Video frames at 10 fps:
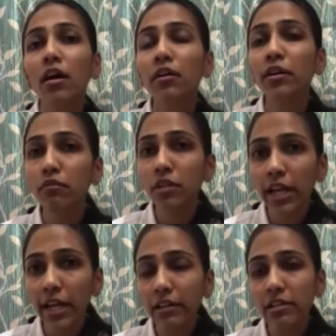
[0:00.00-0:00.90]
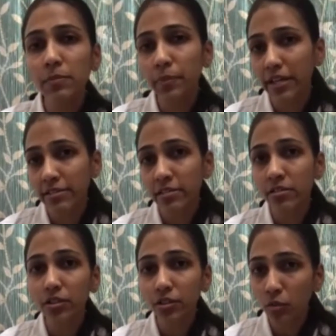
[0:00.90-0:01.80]
UTI is
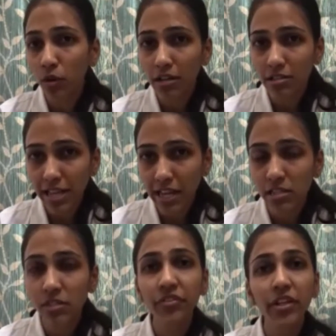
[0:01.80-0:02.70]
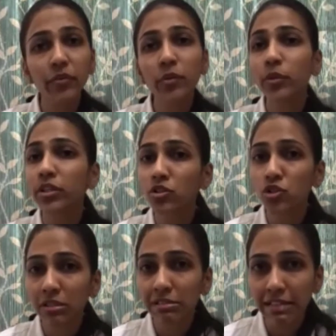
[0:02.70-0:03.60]
presented to us as fever with
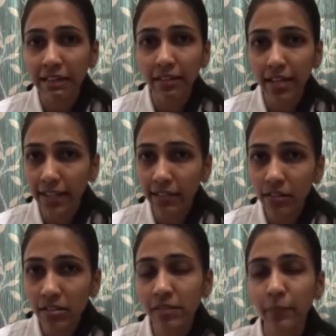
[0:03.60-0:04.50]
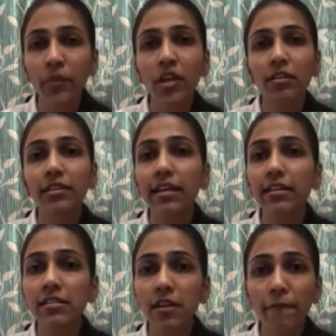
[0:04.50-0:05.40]
chills and rigors. There
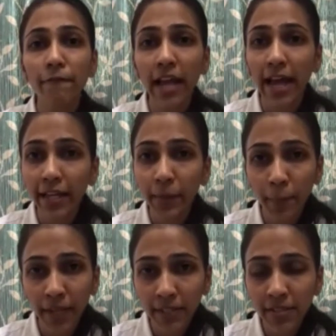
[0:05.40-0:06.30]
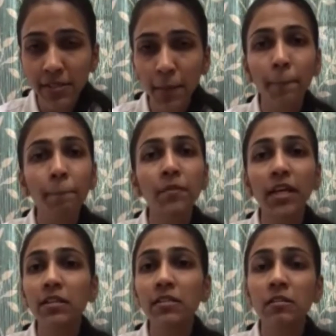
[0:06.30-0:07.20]
is flank pains.
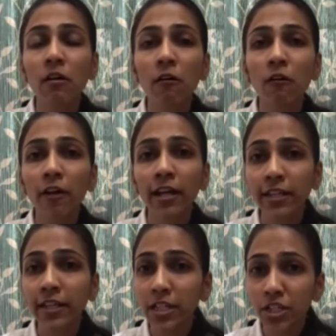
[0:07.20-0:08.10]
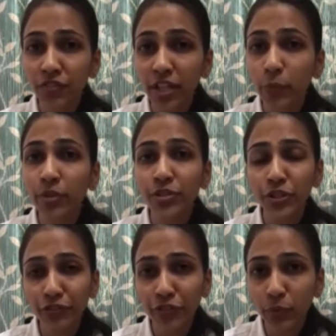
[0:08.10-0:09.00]
There is increased frequency
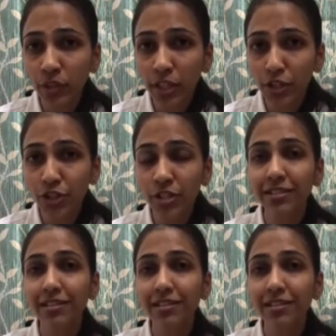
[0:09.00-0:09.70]
of urination.